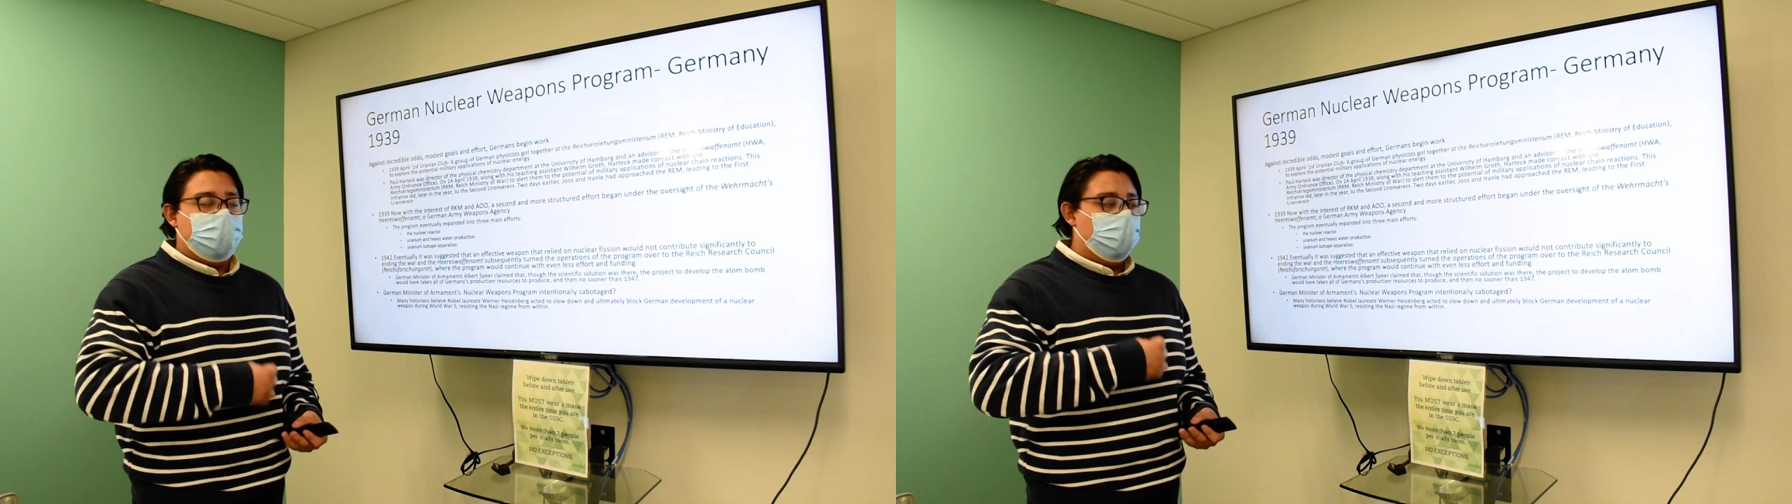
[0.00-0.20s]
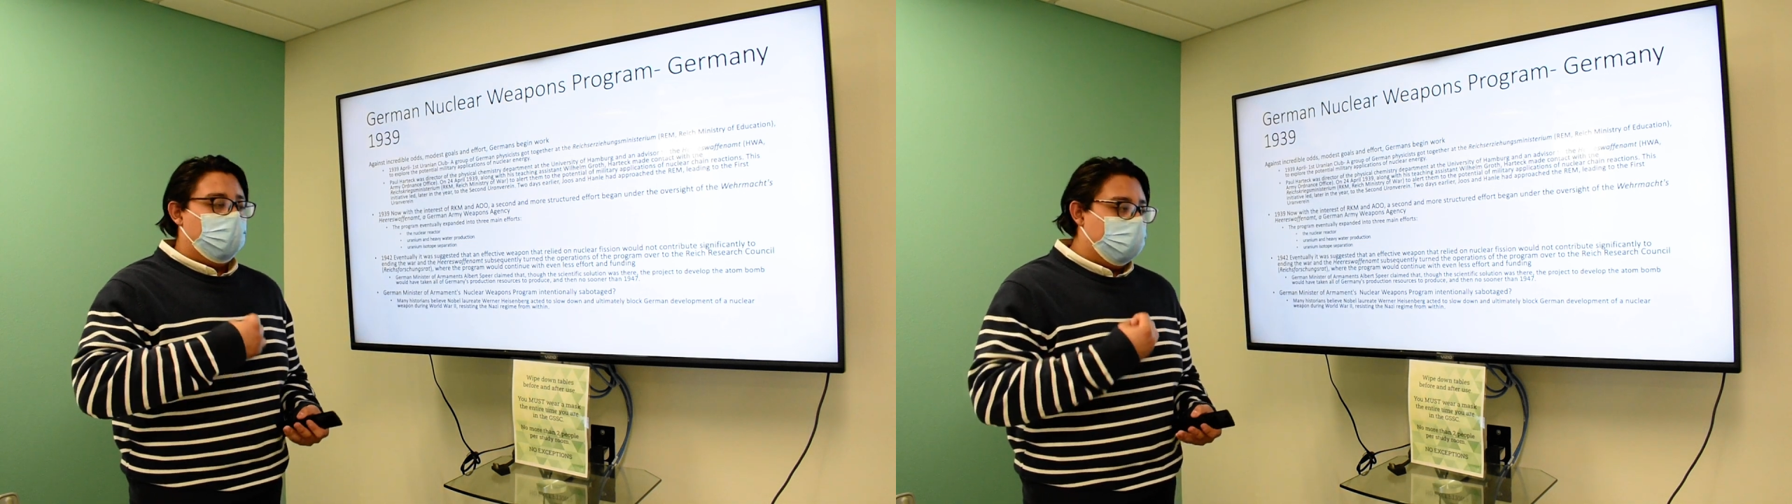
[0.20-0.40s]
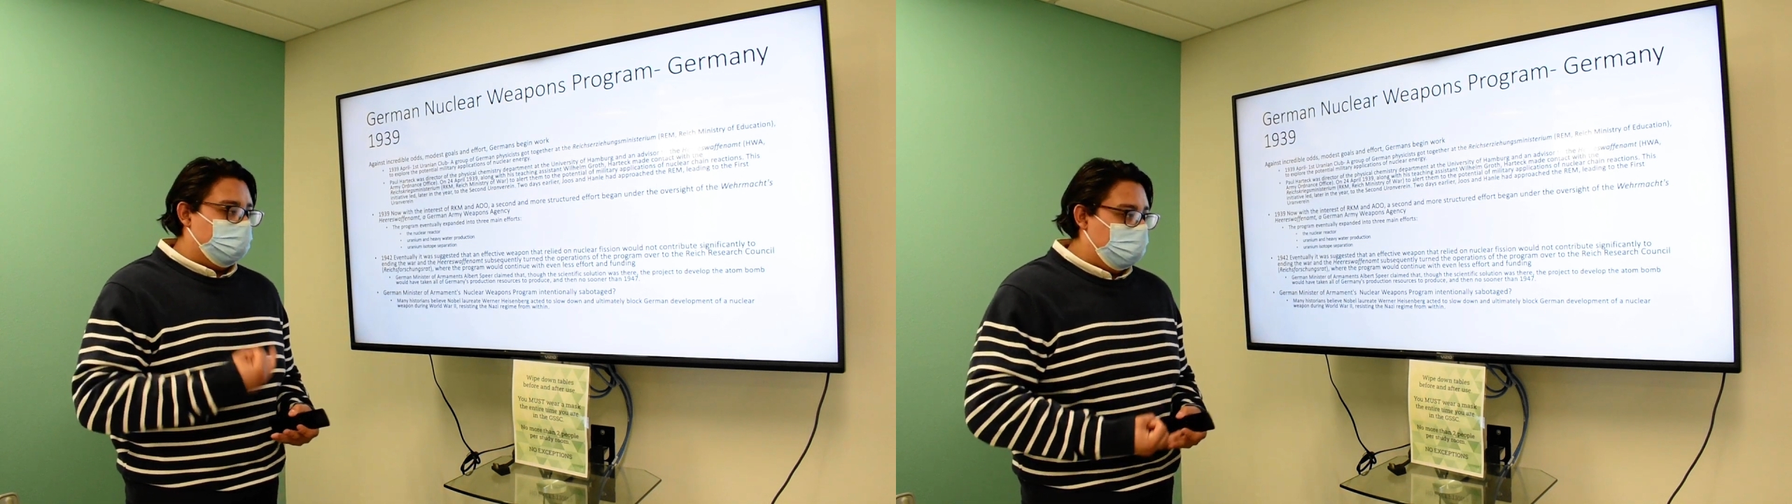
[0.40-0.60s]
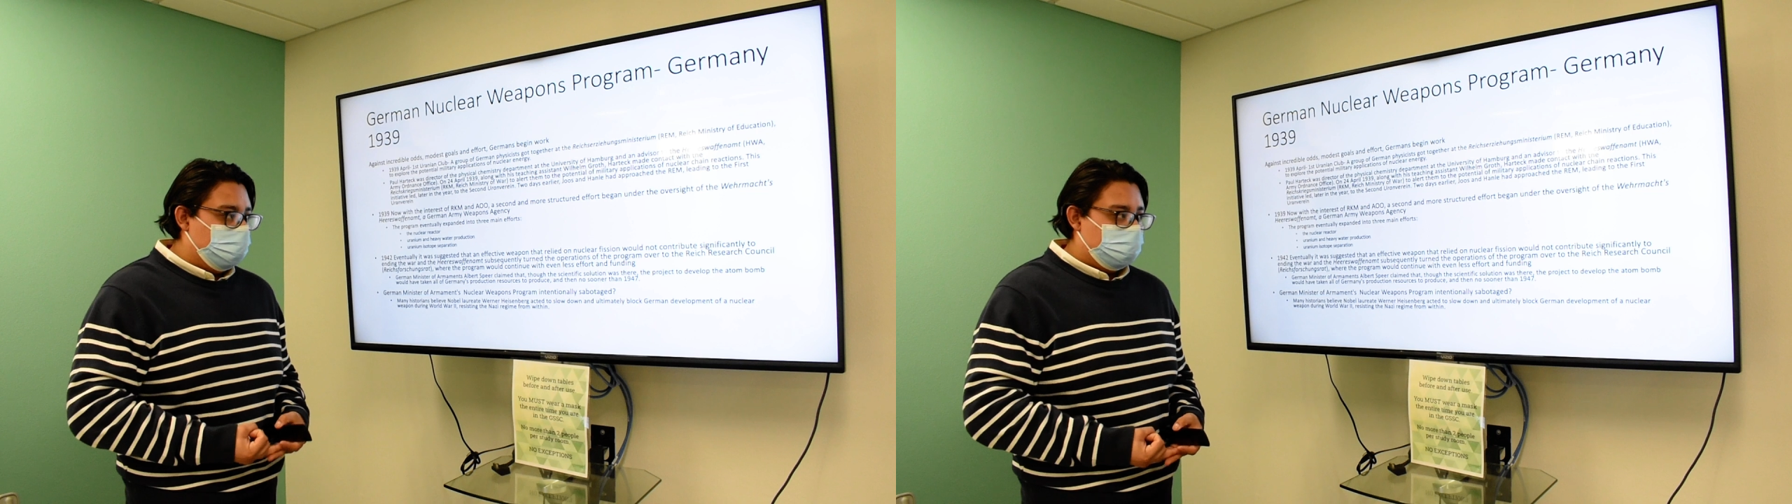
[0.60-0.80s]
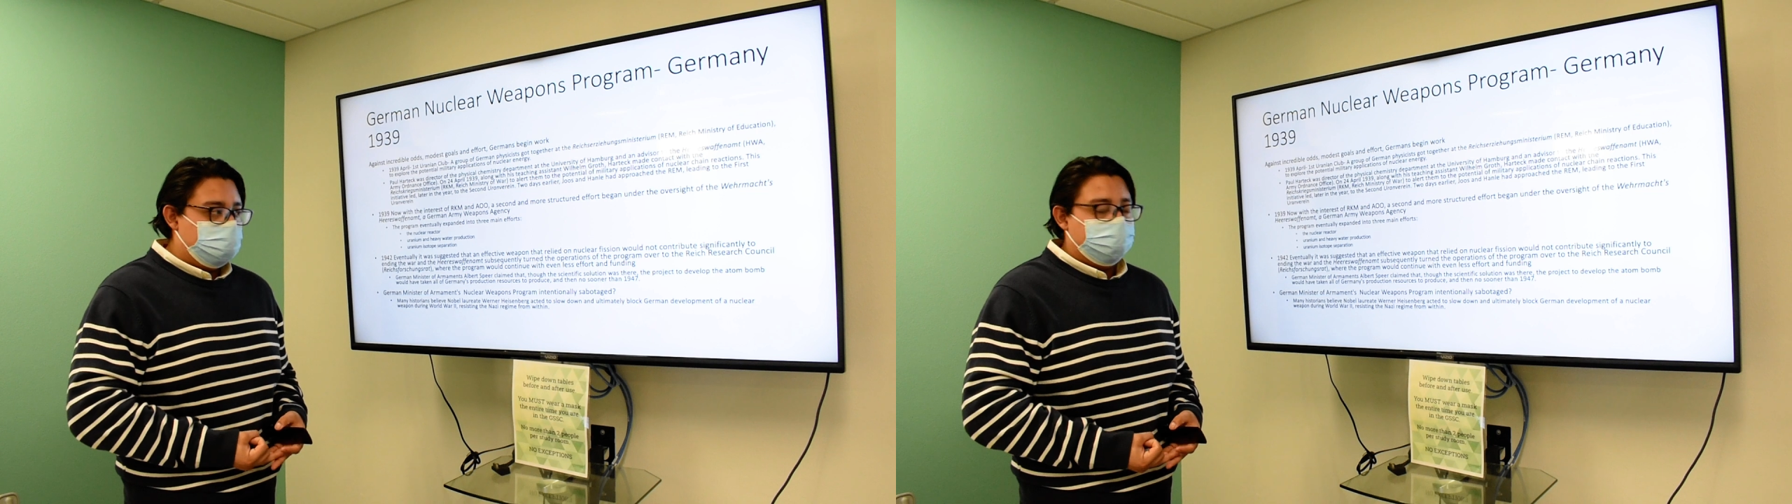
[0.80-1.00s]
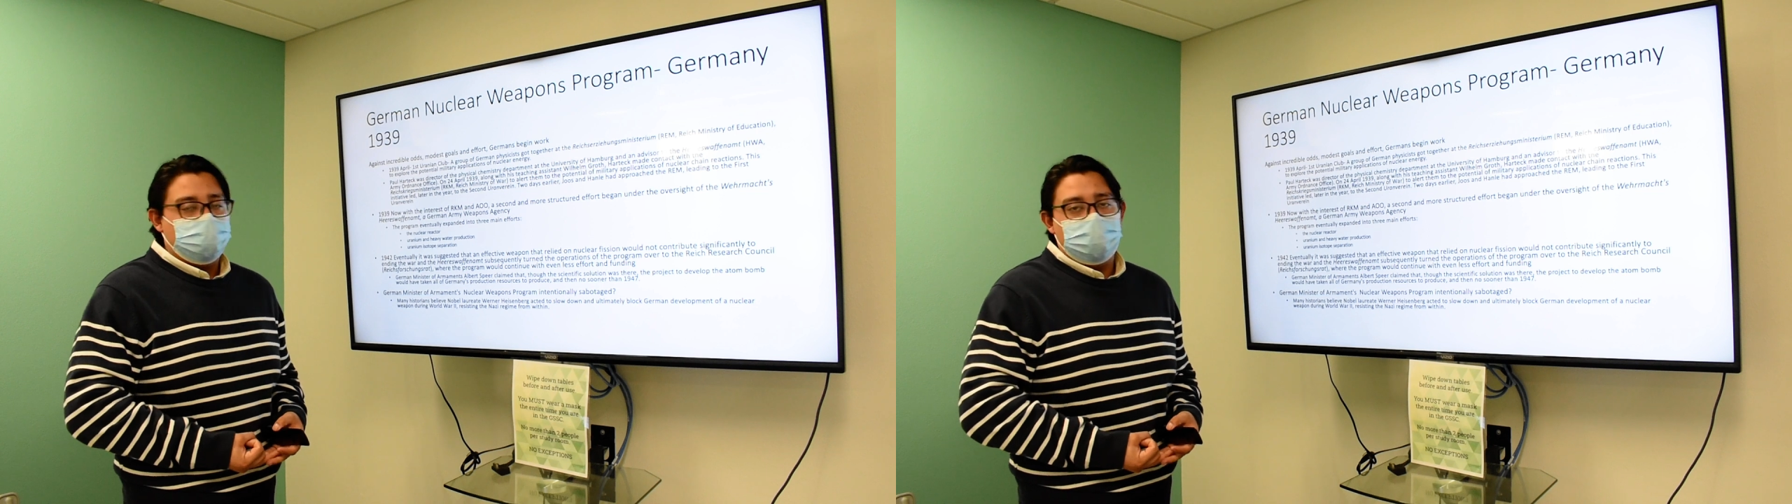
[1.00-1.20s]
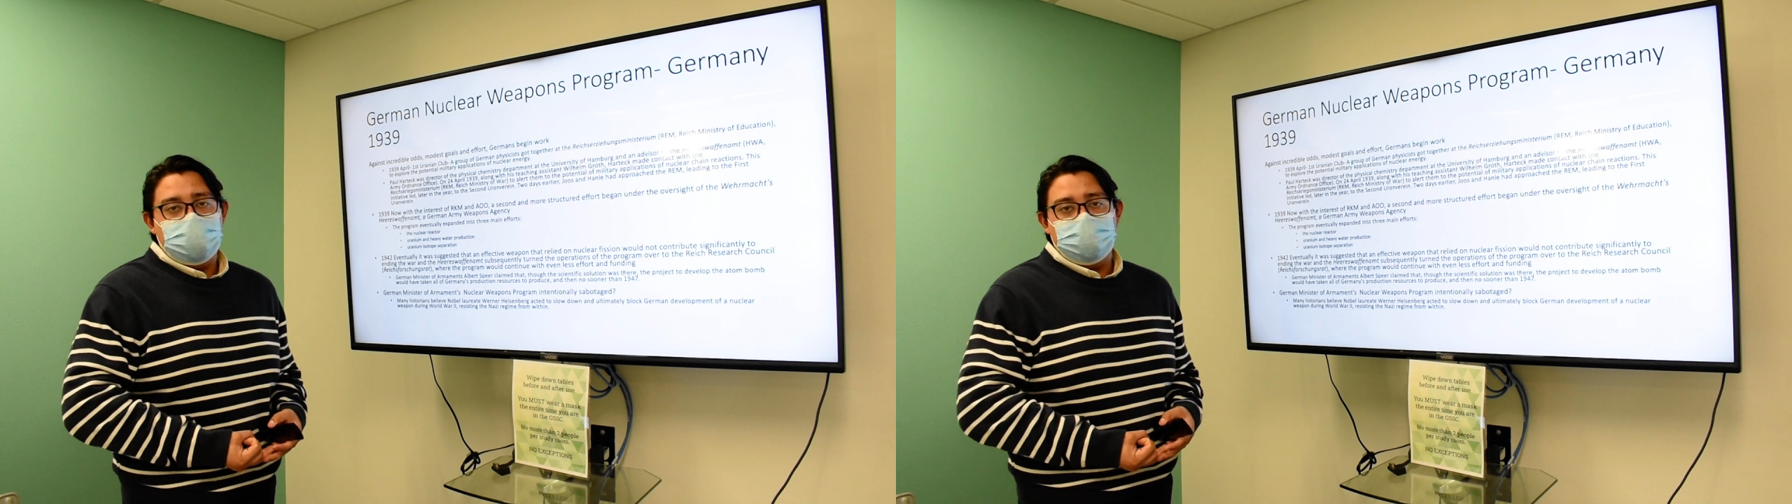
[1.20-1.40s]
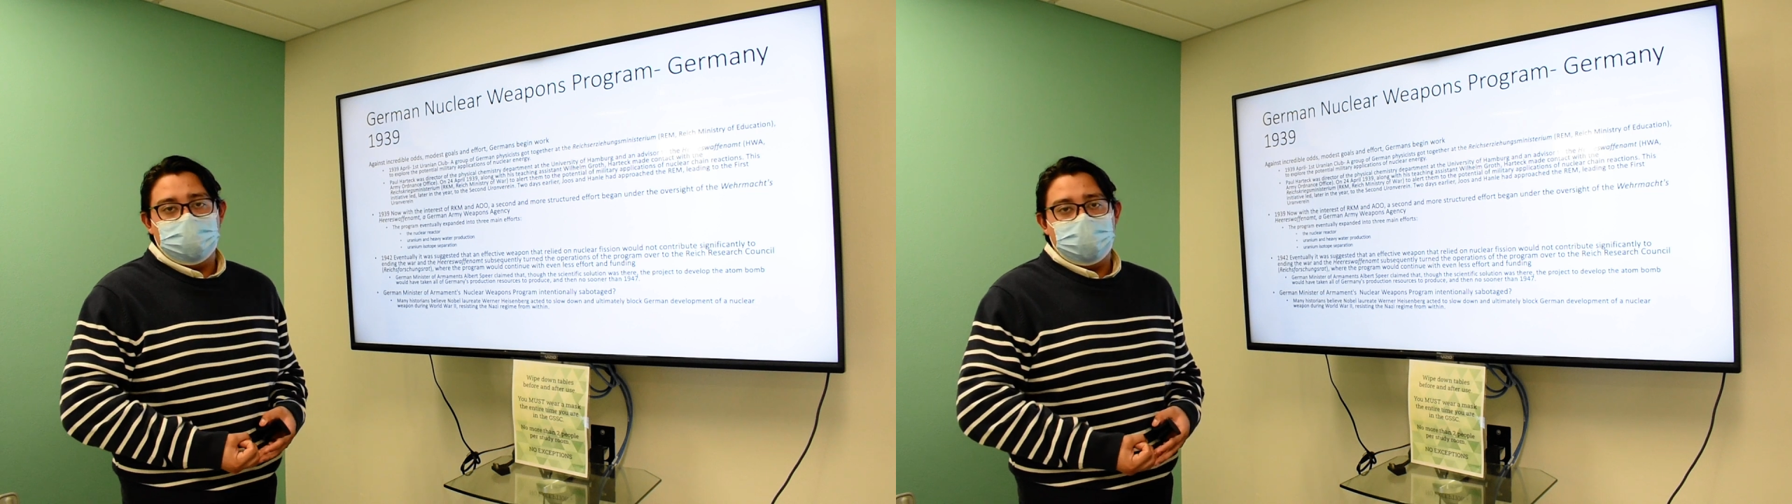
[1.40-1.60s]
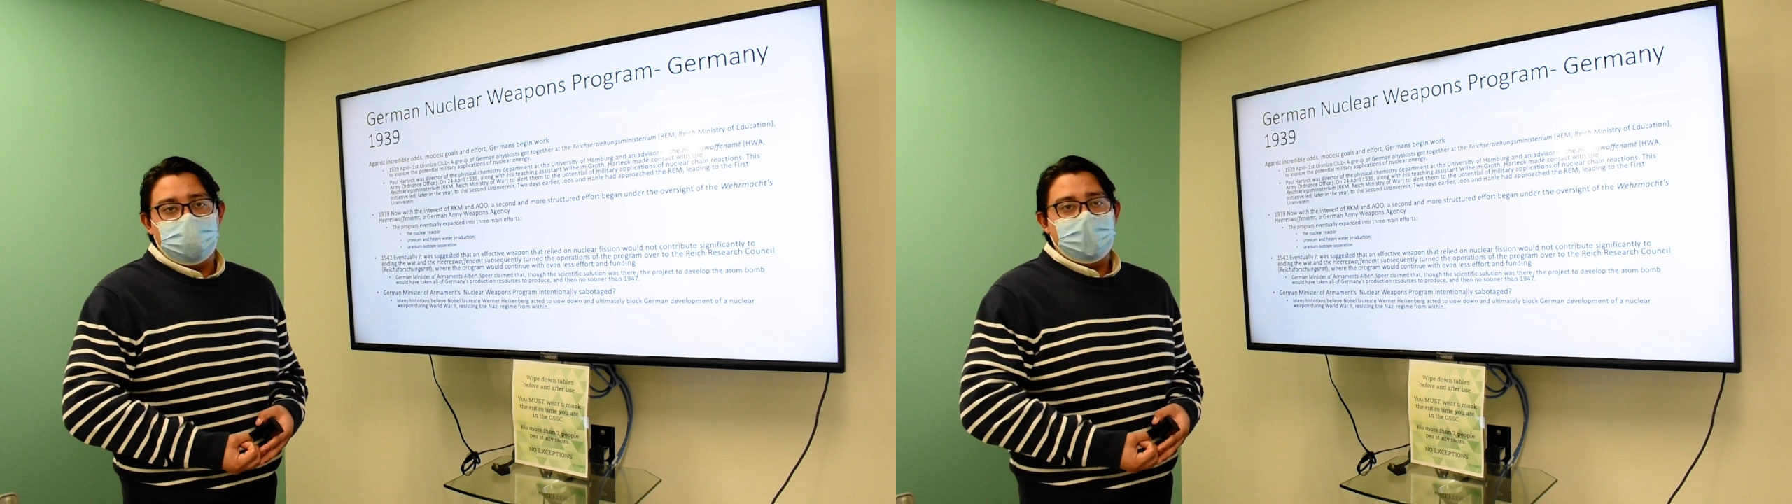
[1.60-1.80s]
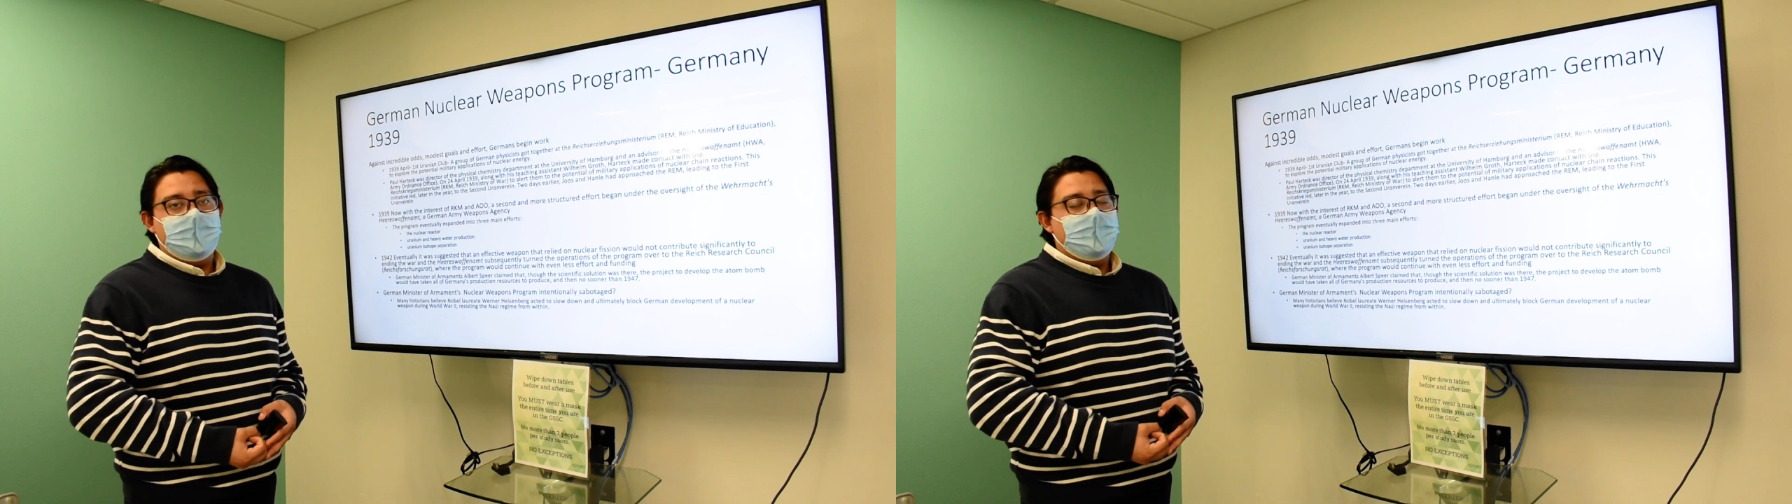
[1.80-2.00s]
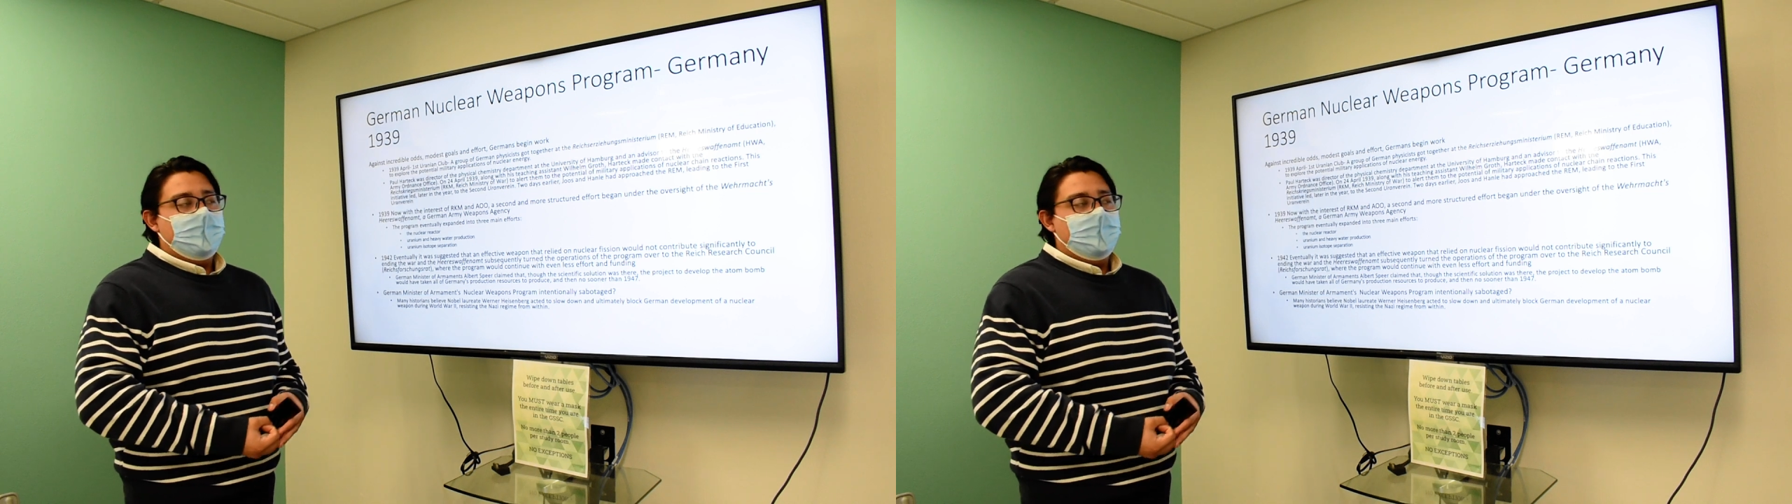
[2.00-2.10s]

they don't have leadership from Hitler,